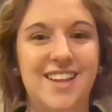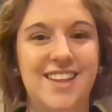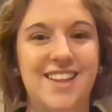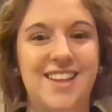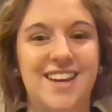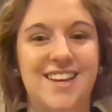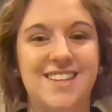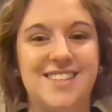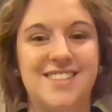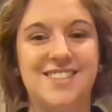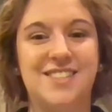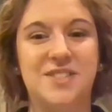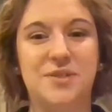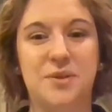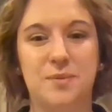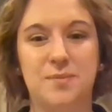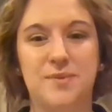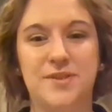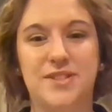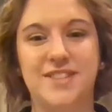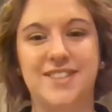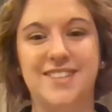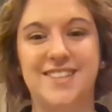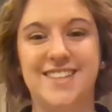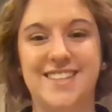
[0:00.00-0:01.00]
that
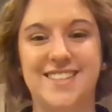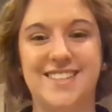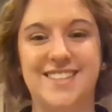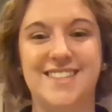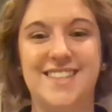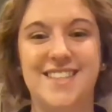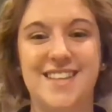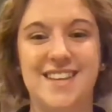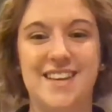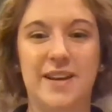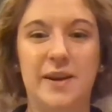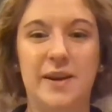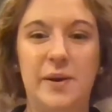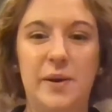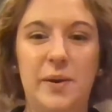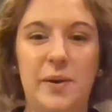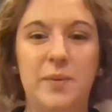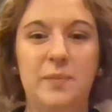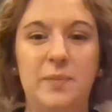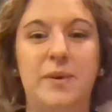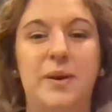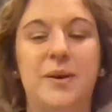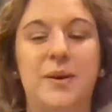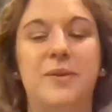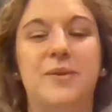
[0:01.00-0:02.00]
description is the
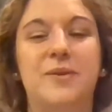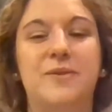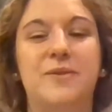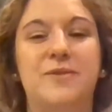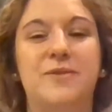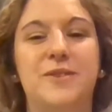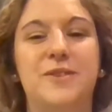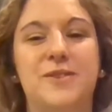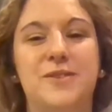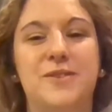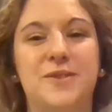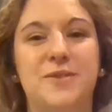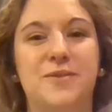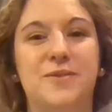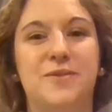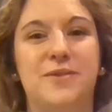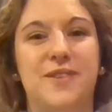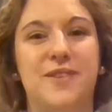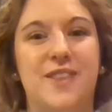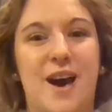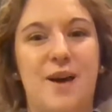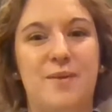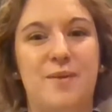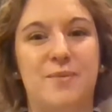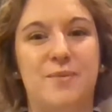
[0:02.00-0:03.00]
better of the two for
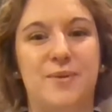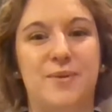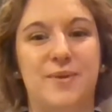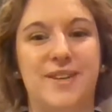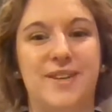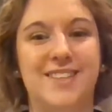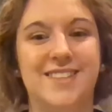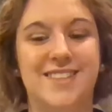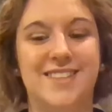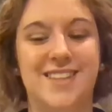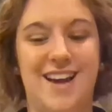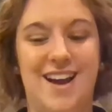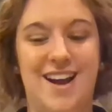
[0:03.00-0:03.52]
that point,